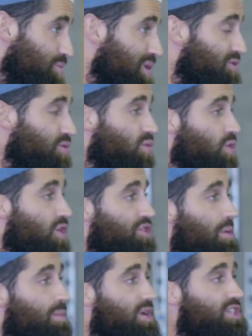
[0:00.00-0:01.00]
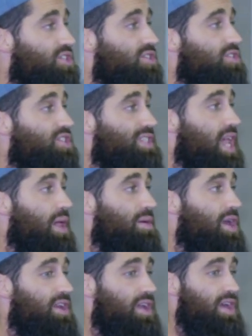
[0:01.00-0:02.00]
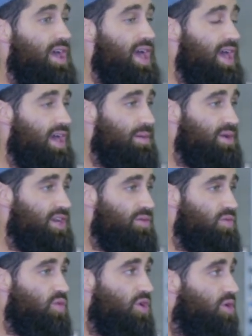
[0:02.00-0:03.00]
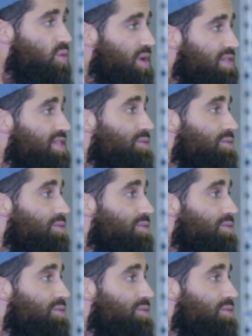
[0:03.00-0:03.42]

would be to work the muscles that I'm gonna work with